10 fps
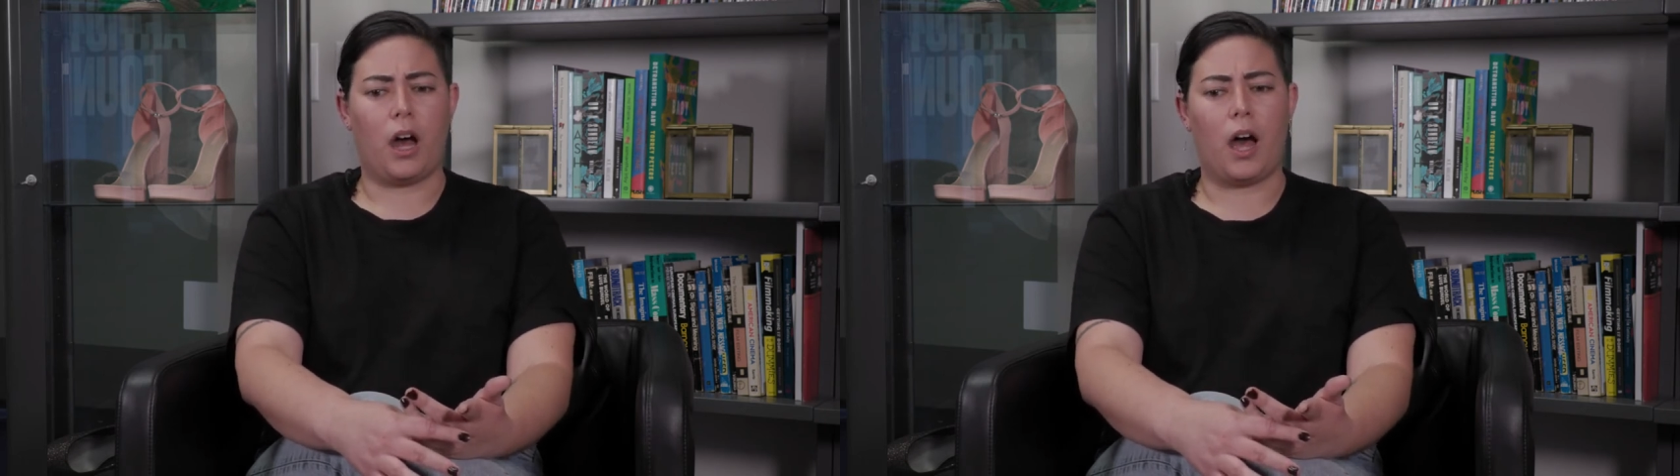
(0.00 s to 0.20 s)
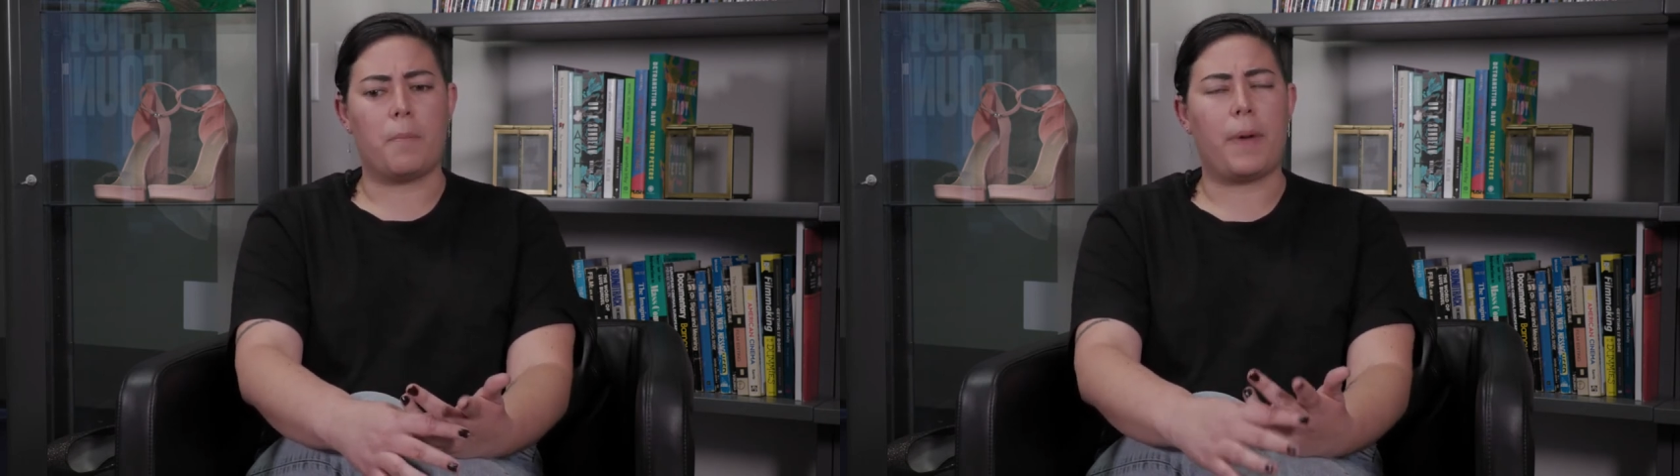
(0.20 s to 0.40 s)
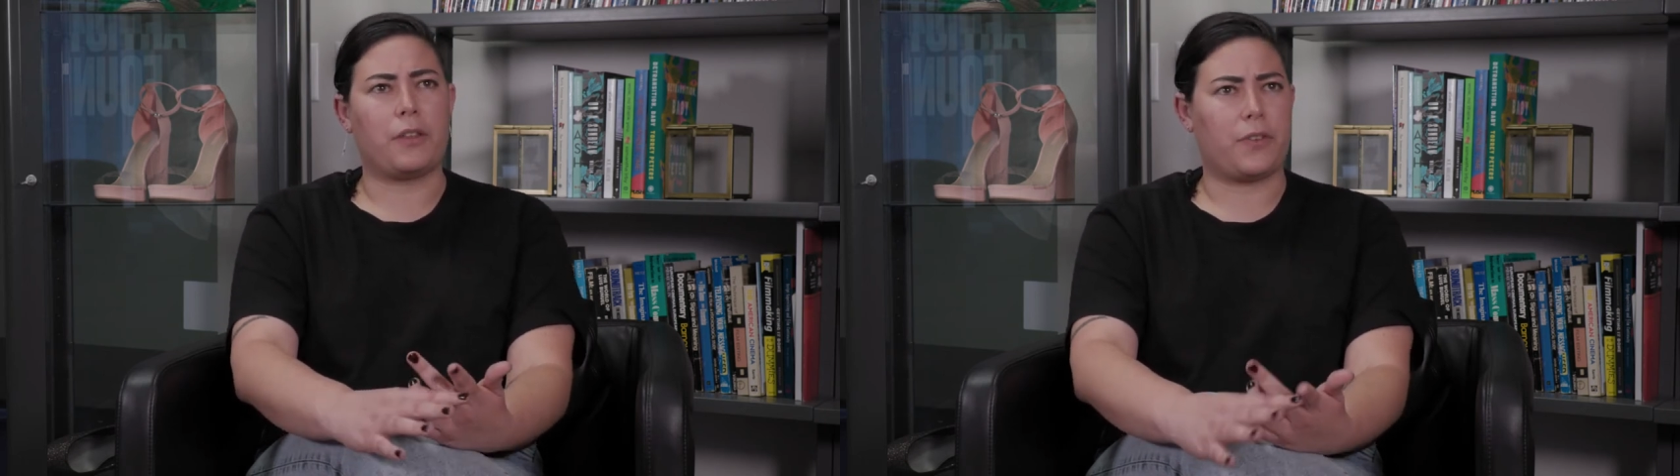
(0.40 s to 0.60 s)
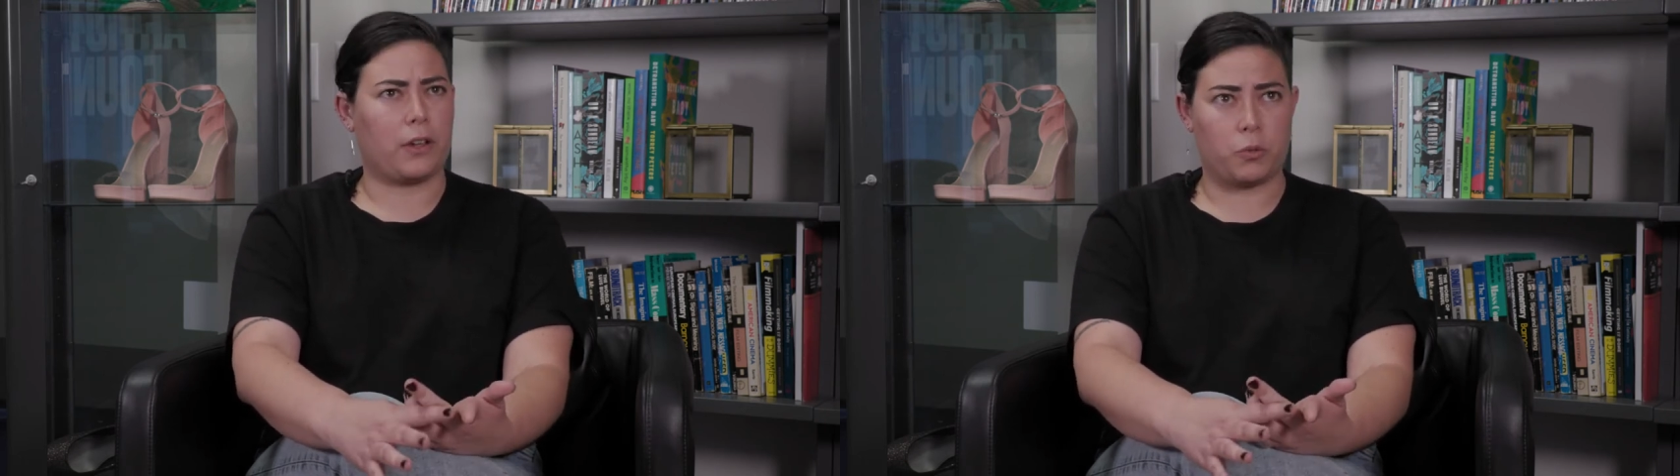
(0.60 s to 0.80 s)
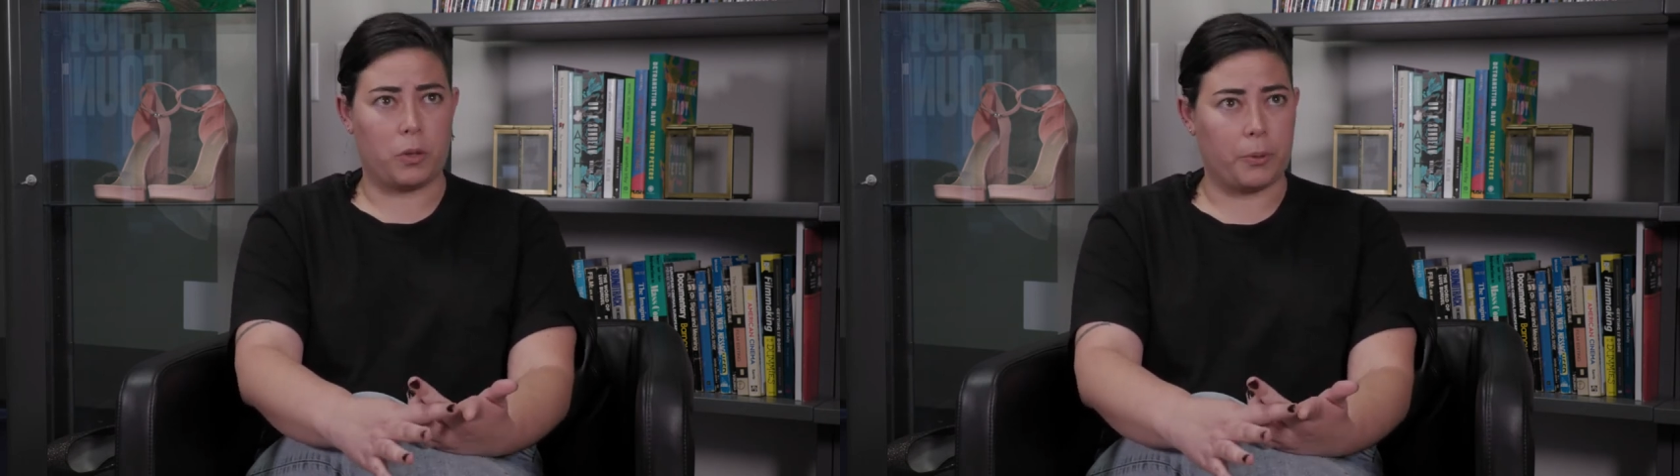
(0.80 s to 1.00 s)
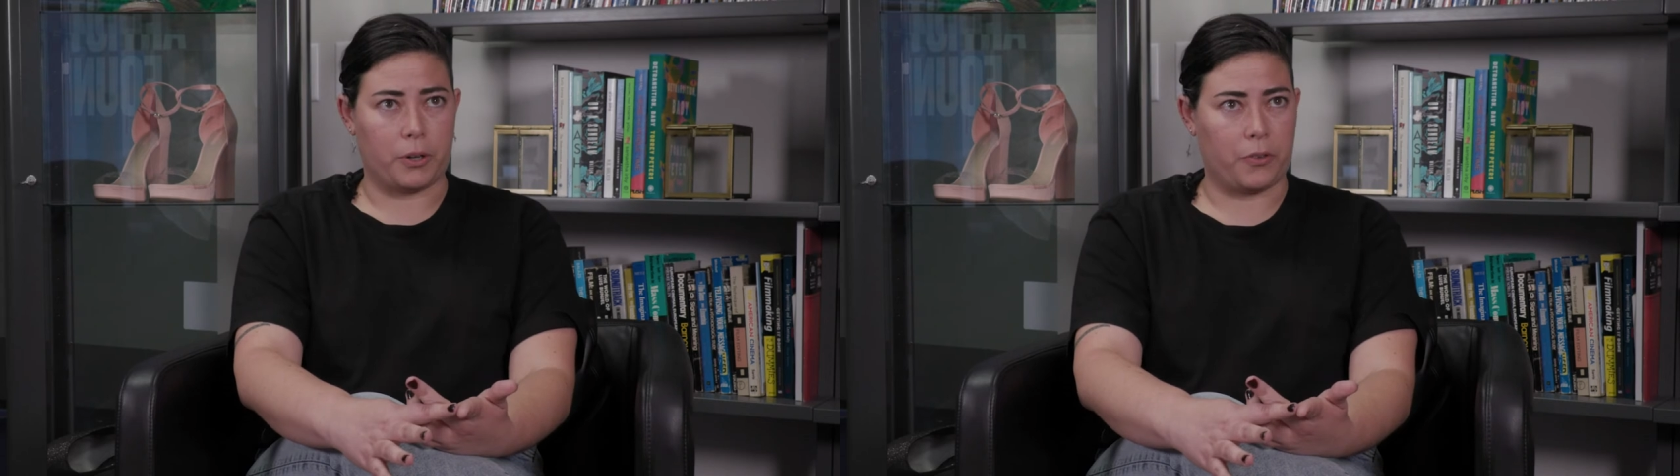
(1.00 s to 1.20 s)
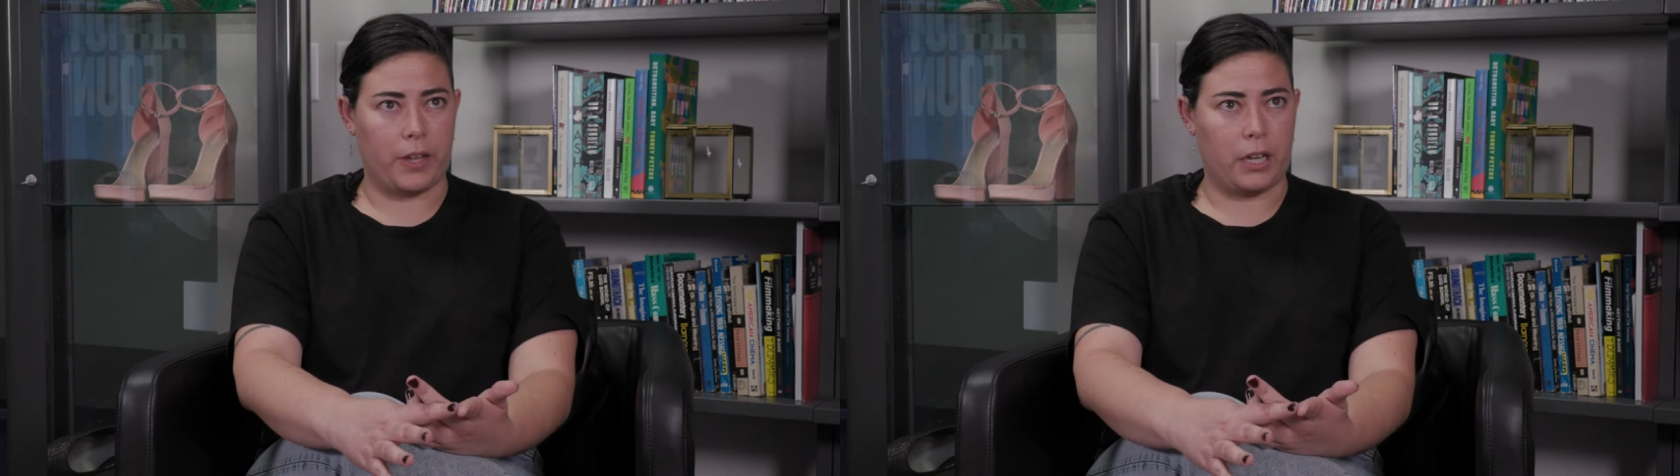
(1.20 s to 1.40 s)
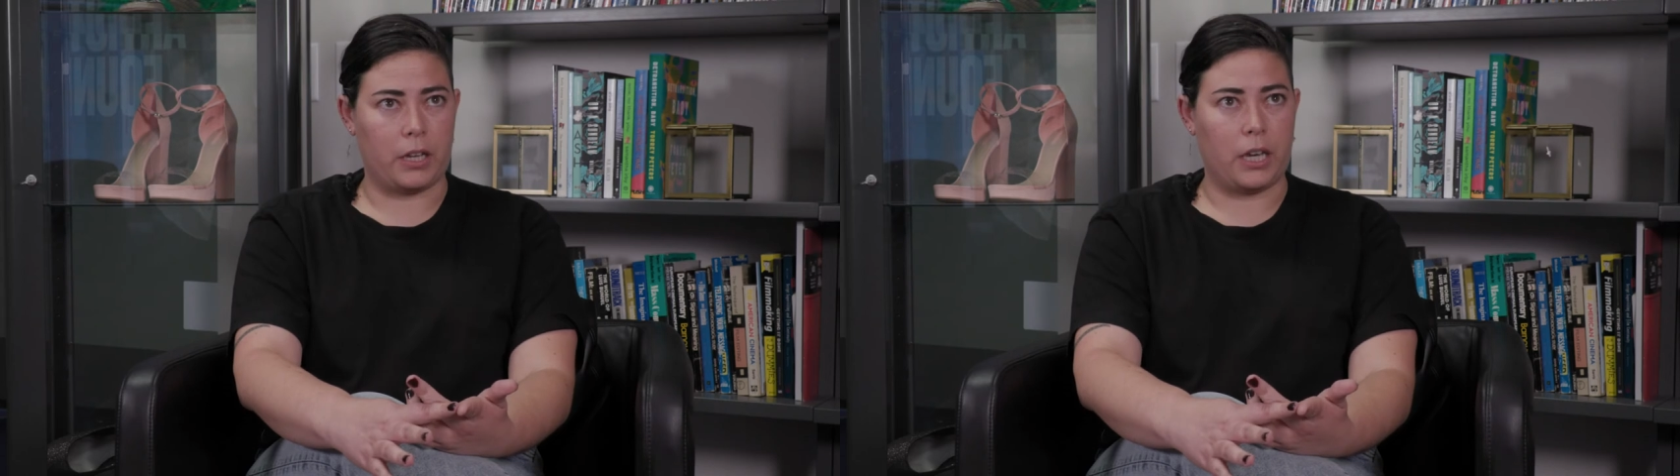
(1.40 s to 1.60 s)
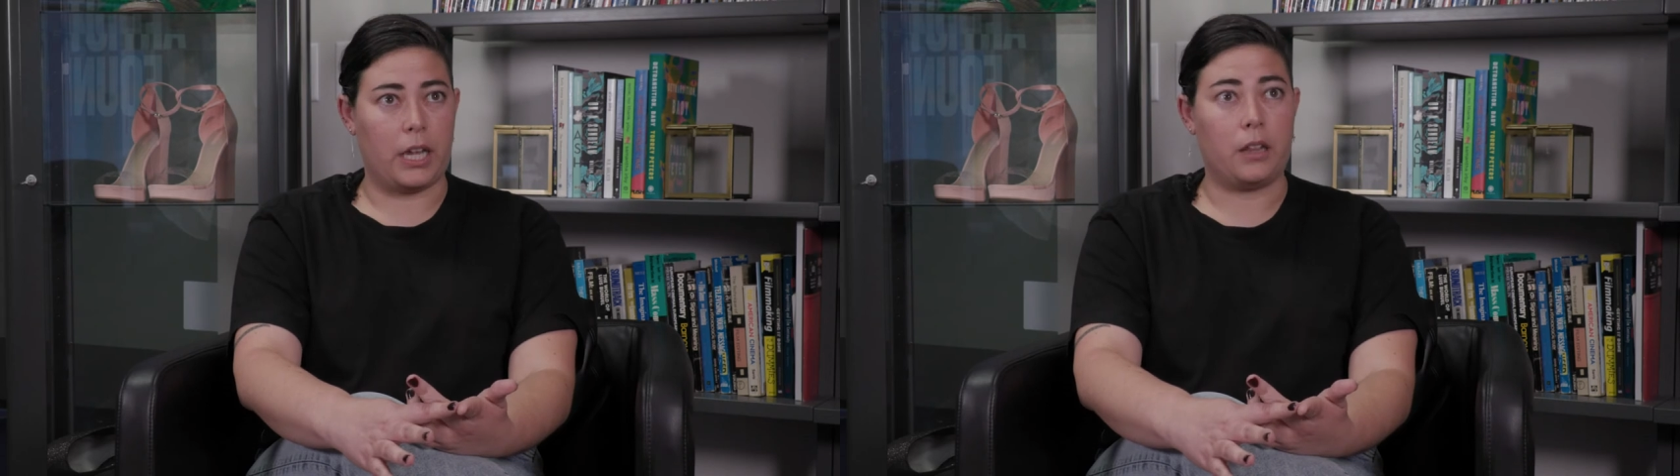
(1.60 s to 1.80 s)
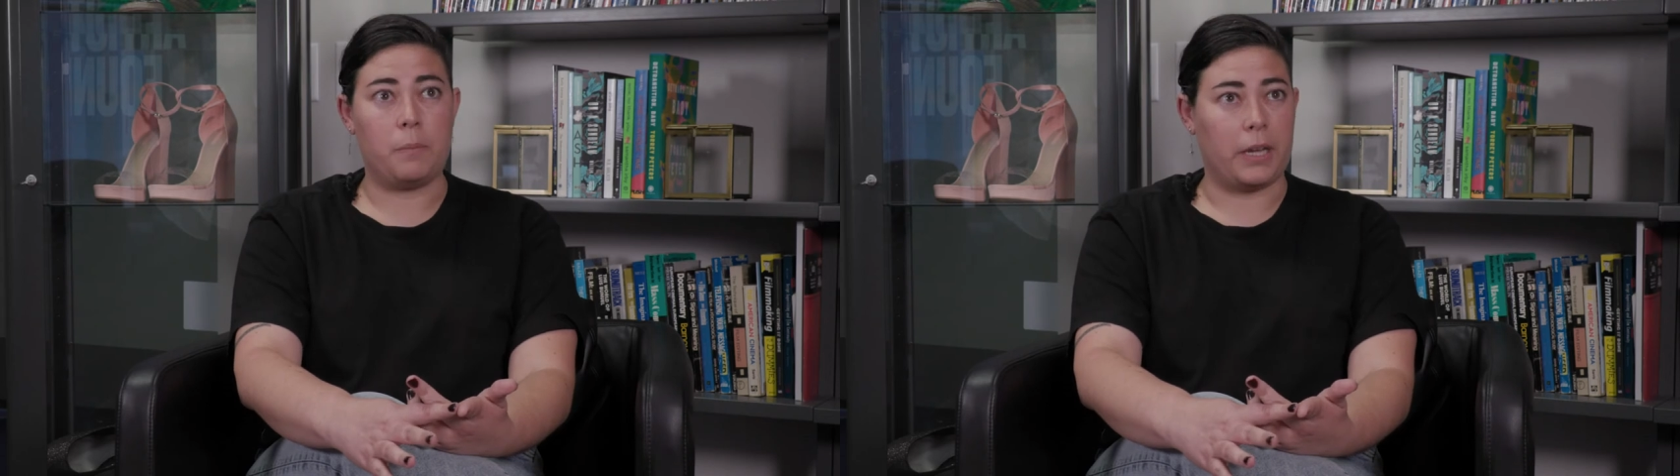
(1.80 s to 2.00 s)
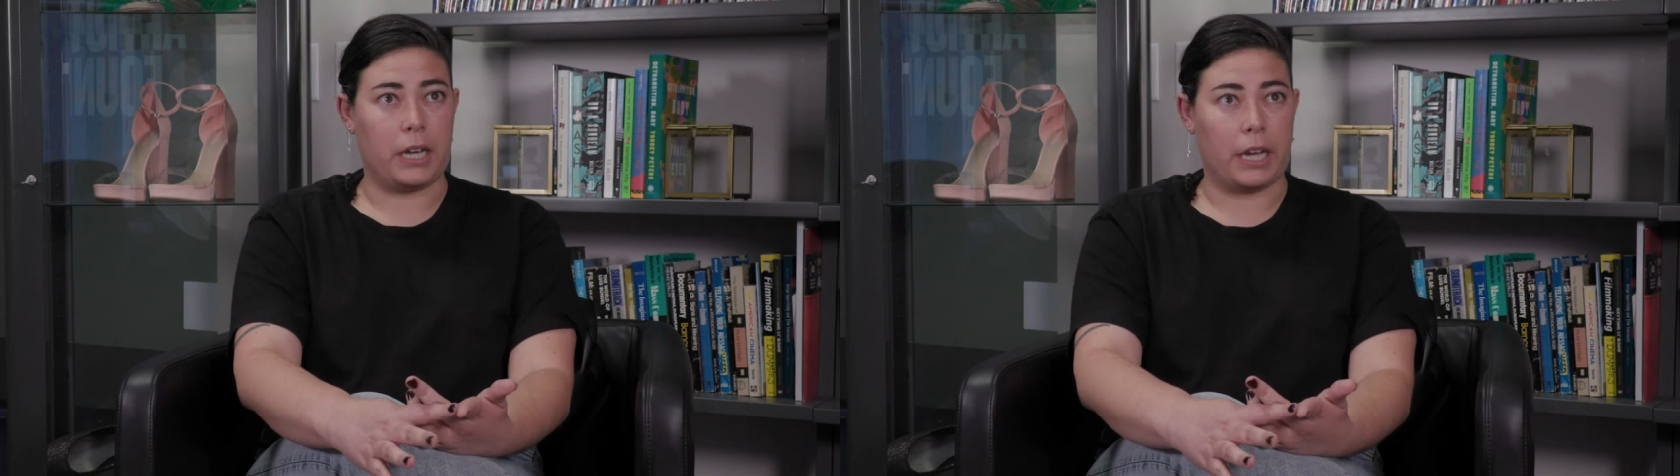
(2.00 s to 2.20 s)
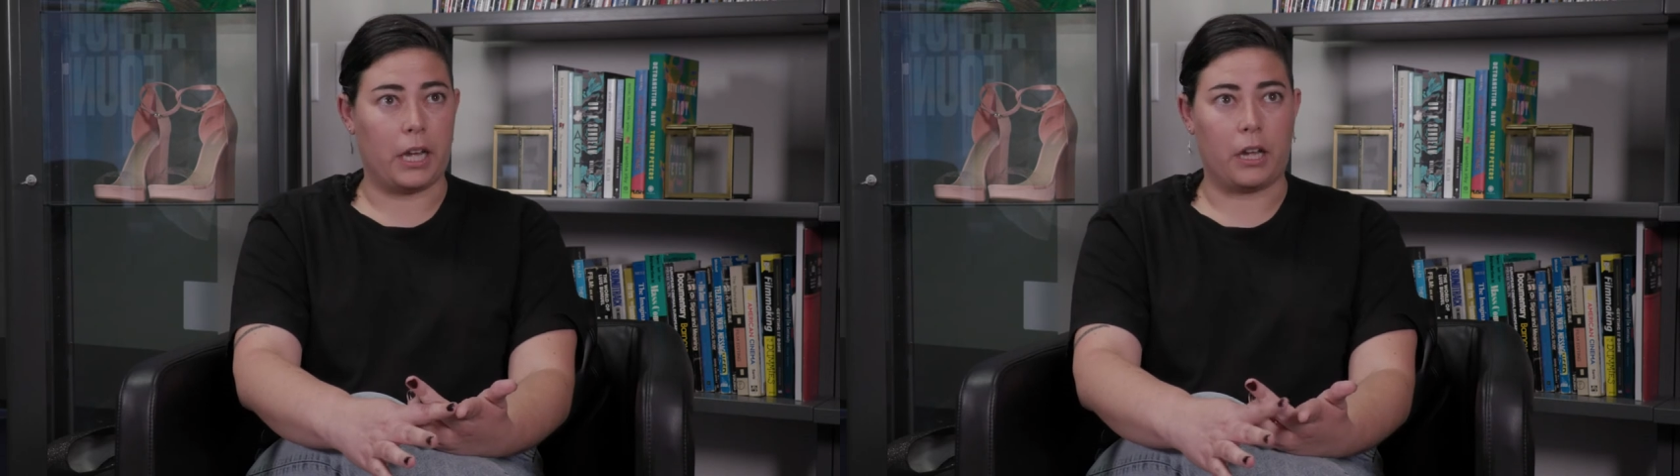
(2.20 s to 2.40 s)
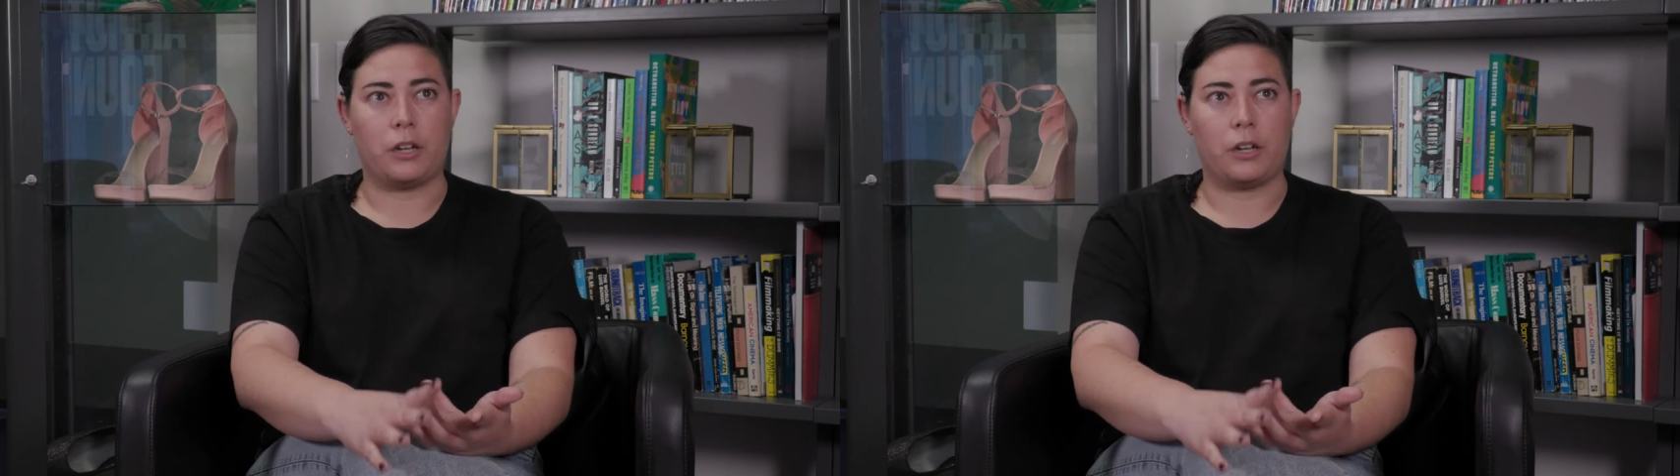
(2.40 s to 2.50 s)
a bisexual person in the media,